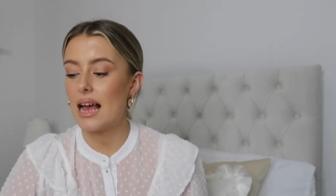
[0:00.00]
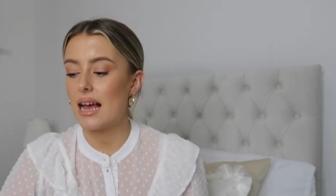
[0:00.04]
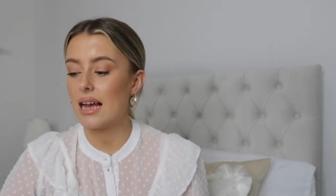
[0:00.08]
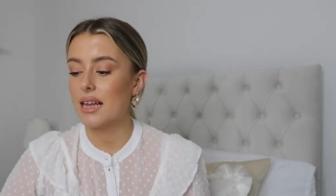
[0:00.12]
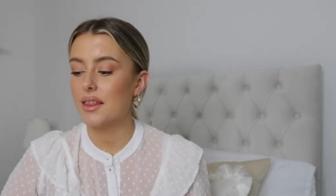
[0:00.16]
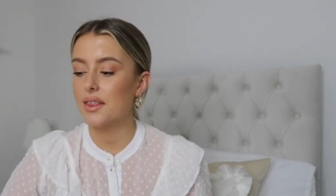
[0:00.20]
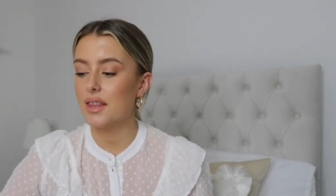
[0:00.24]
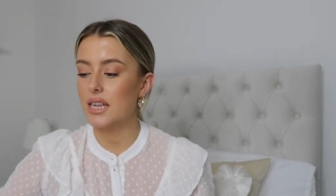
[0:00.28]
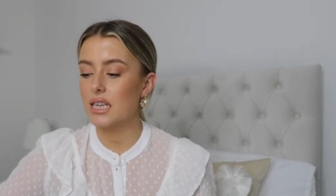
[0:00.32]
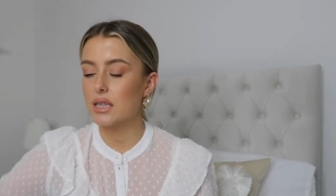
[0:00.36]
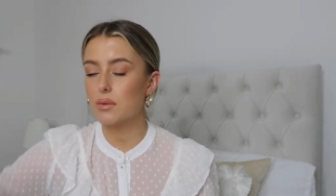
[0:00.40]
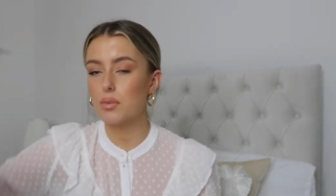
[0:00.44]

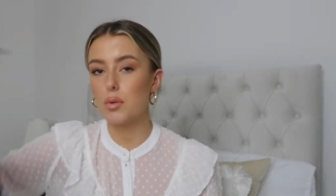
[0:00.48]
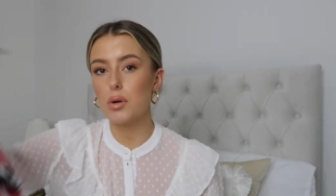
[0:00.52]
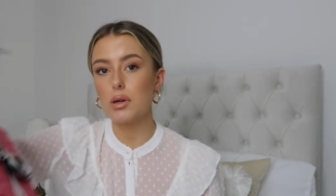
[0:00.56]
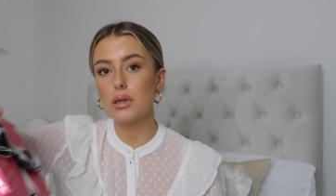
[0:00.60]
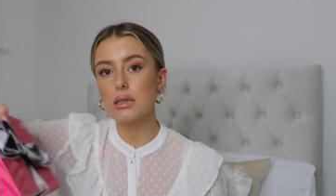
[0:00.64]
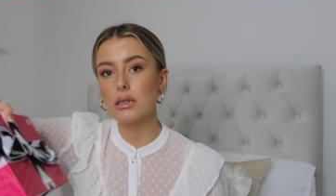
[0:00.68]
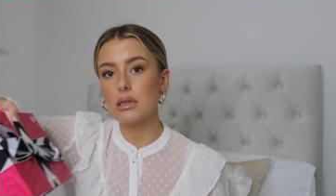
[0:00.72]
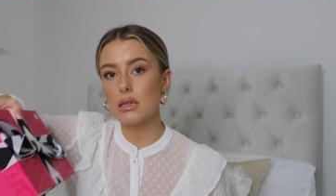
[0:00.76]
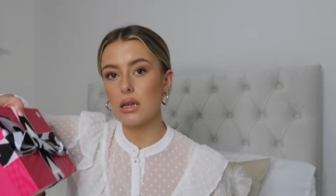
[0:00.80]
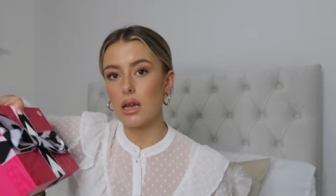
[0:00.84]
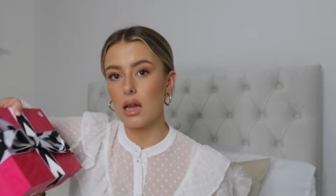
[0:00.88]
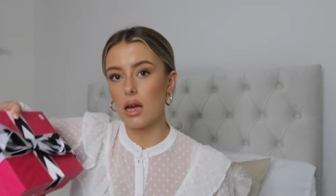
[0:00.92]
And this
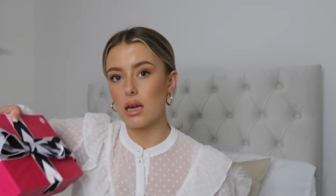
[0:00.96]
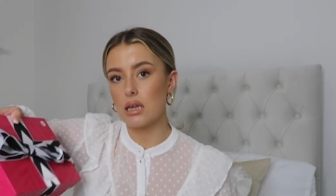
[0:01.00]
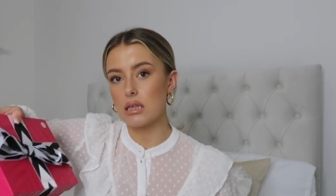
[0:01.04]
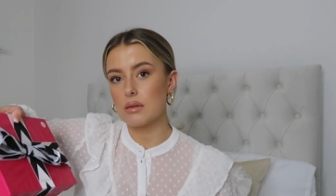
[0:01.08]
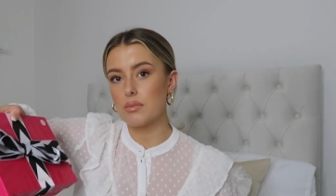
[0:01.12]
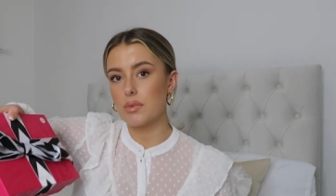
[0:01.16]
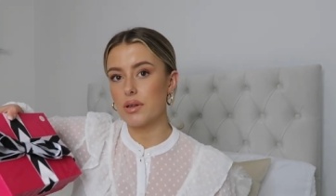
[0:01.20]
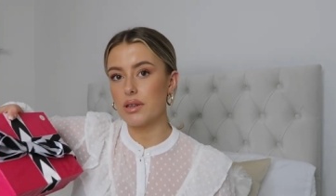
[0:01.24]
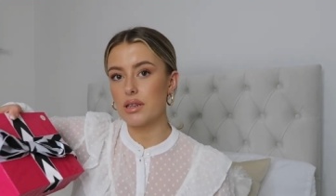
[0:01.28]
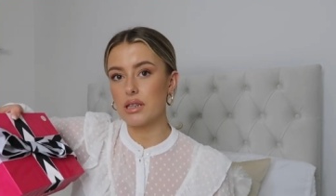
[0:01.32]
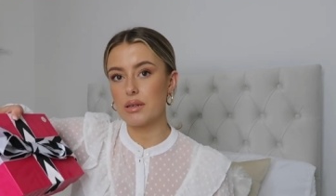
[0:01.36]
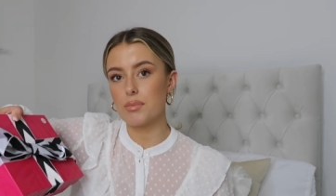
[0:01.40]
was
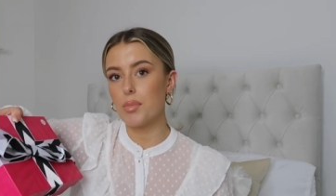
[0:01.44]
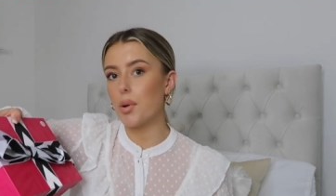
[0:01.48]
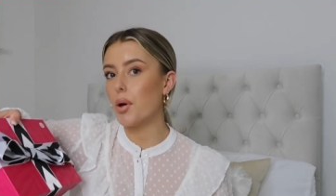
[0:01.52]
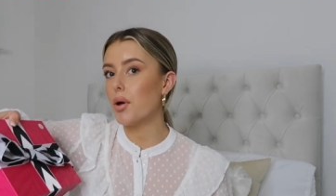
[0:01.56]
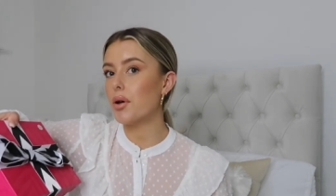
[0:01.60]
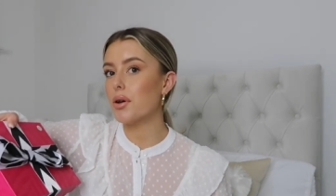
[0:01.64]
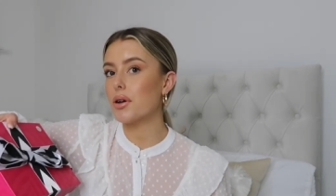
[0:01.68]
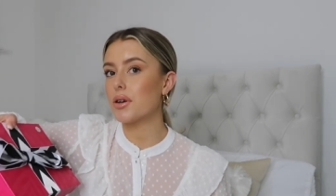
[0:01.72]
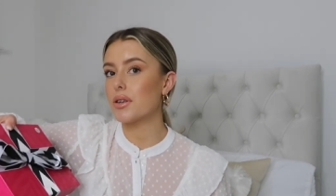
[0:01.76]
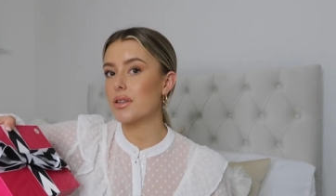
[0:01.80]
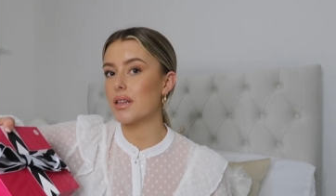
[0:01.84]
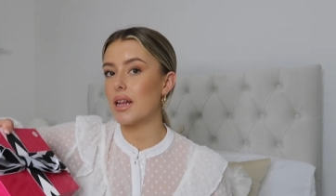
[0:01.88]
last month's
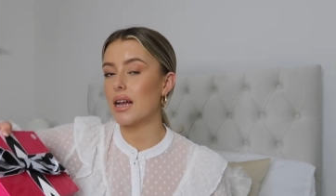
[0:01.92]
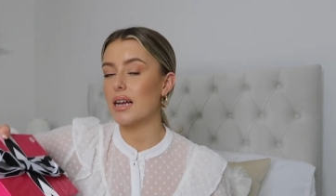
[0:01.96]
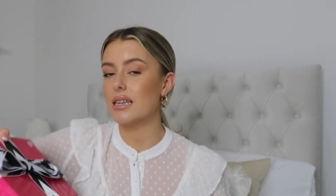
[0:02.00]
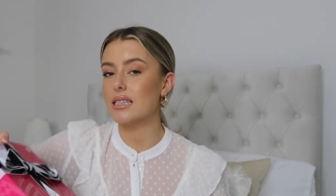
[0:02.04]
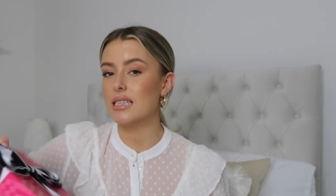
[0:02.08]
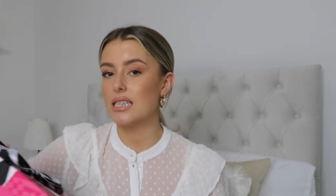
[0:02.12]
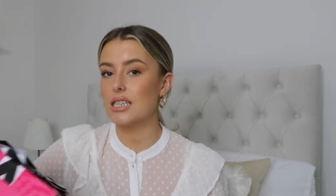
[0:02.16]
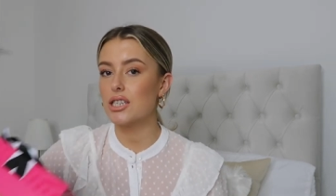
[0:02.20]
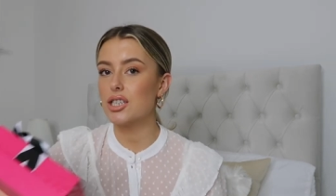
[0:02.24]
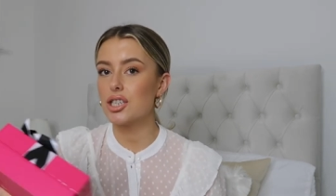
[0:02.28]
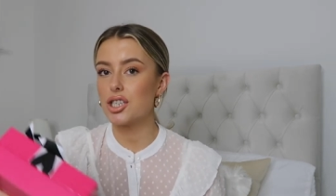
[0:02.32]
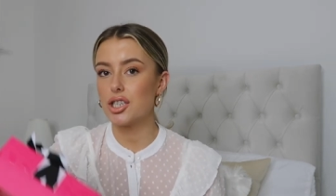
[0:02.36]
box that I
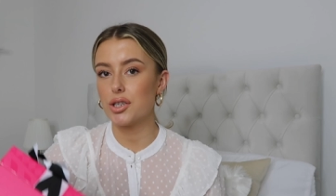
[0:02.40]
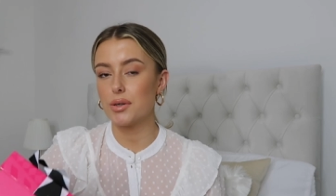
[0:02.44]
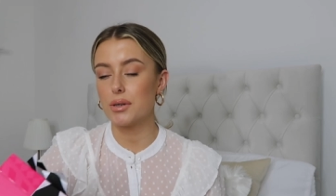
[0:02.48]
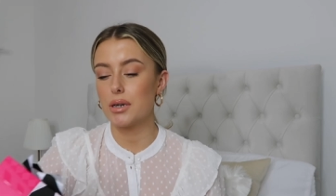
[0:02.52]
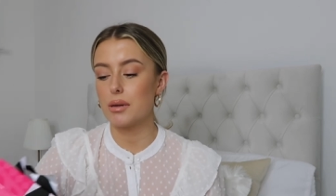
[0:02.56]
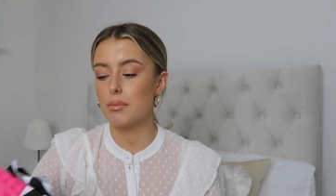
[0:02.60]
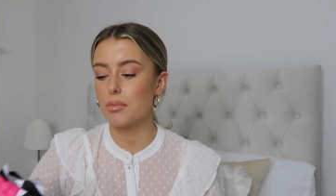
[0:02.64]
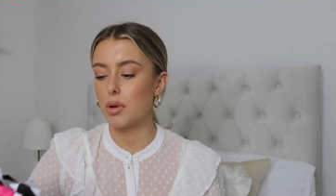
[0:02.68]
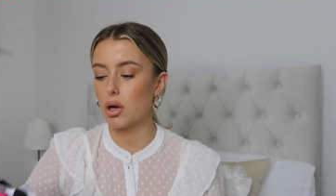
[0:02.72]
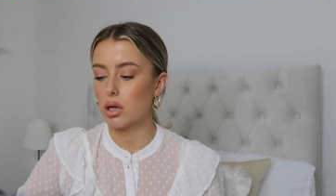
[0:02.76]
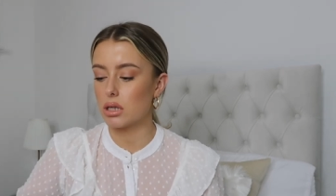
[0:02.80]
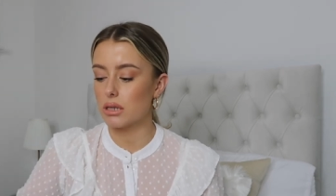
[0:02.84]
didn't do
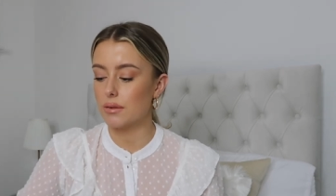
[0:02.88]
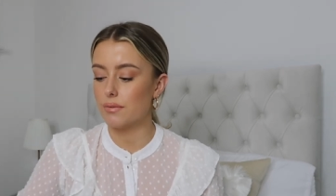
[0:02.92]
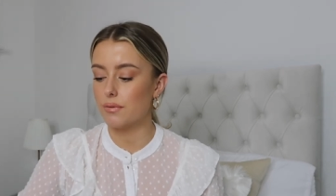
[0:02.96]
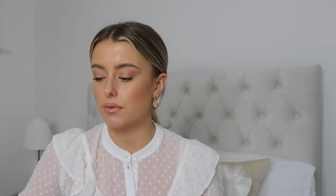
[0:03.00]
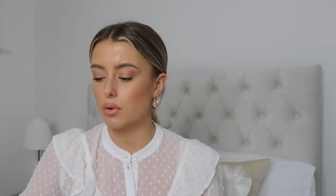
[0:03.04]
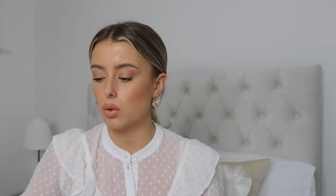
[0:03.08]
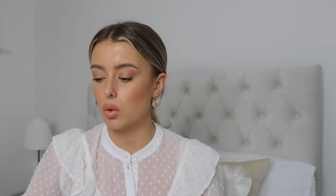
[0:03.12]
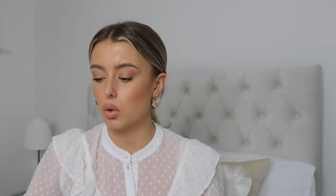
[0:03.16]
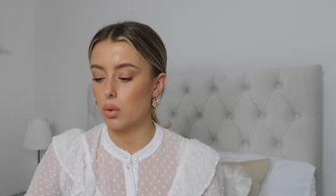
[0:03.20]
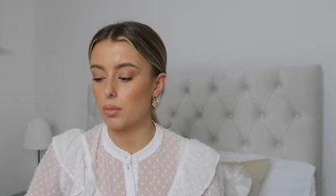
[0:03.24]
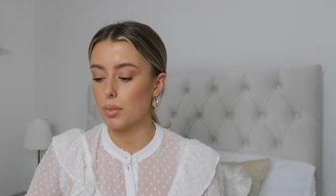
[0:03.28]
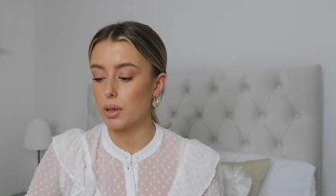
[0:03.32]
an unboxing
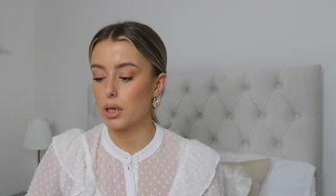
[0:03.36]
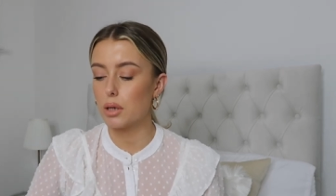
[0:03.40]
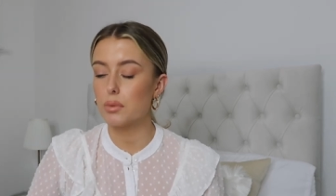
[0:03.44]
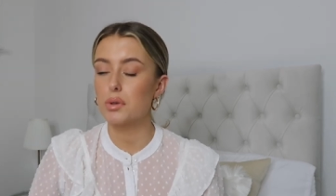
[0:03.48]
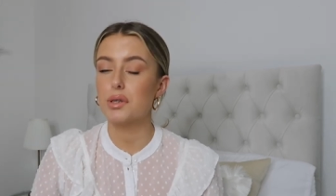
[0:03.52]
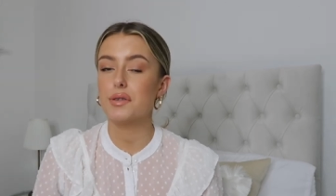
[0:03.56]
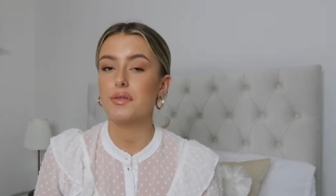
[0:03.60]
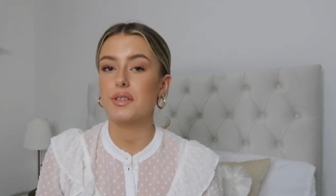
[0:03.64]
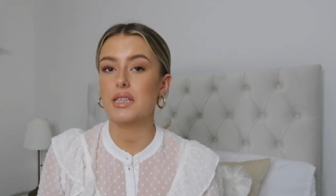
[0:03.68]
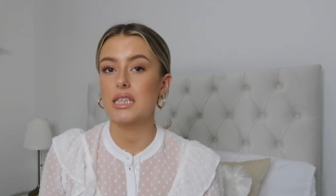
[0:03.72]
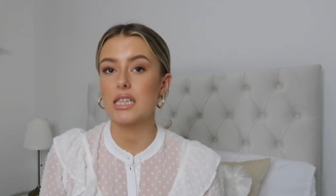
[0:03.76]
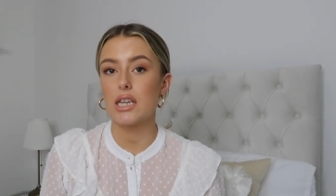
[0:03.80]
for, but you
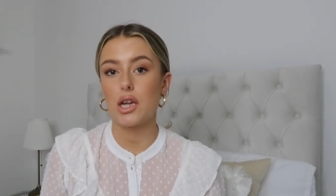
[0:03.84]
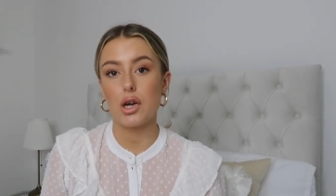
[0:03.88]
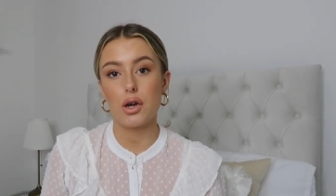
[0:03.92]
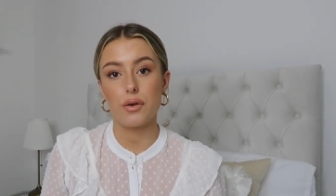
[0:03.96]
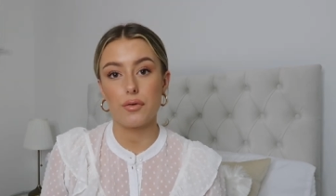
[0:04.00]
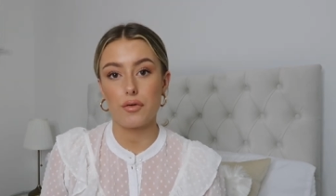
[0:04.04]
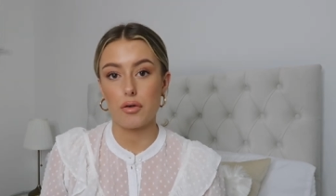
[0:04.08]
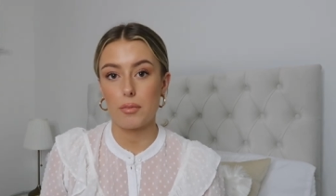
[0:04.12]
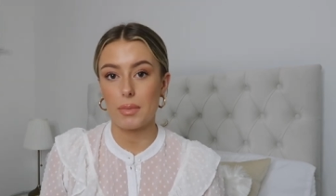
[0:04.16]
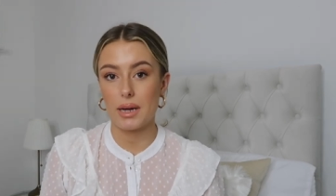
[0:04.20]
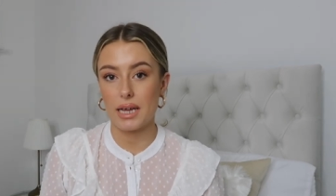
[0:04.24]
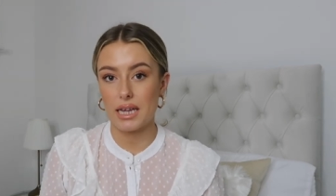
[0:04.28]
would have seen it
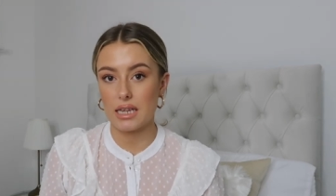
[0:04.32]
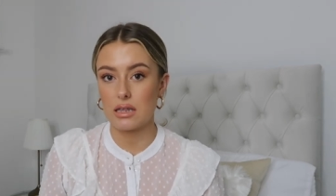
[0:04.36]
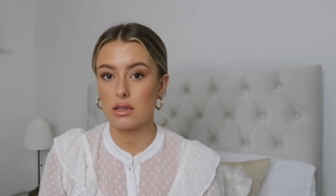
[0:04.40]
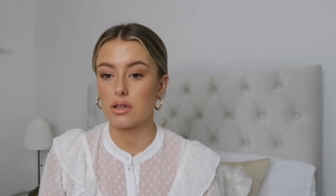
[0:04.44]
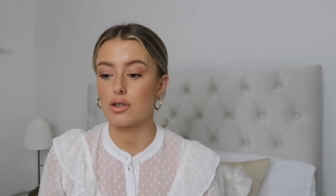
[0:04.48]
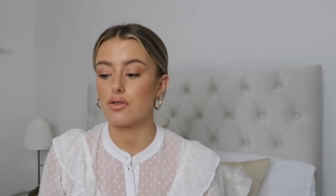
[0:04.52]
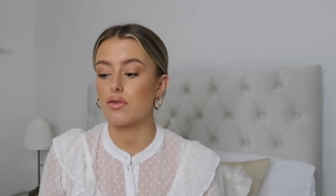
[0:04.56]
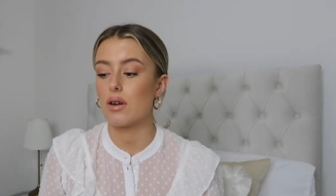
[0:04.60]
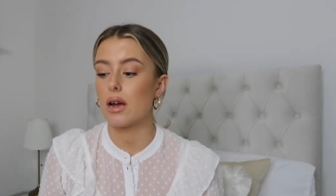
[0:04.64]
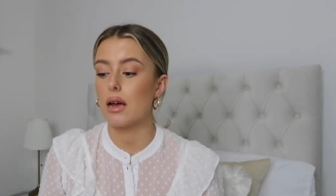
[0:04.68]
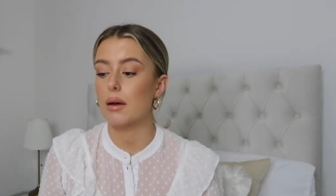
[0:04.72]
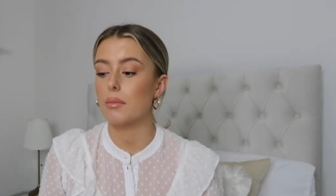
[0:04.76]
over on my
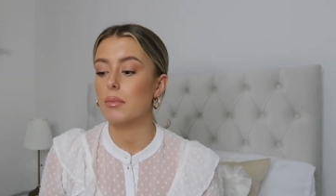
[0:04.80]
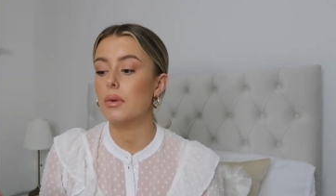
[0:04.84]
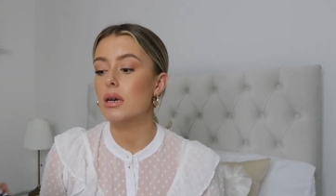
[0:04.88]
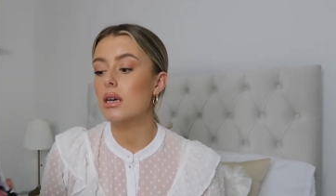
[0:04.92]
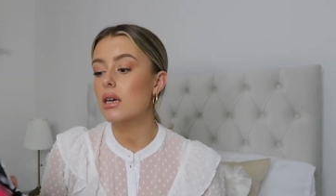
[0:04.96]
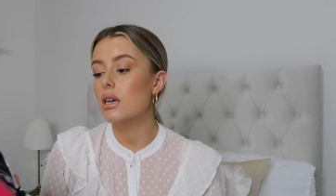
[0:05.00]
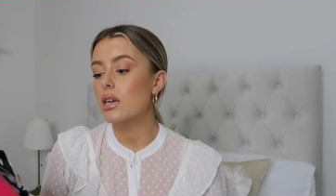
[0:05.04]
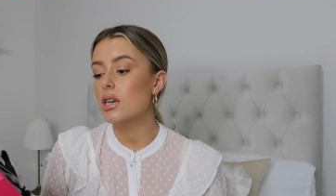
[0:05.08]
Instagram.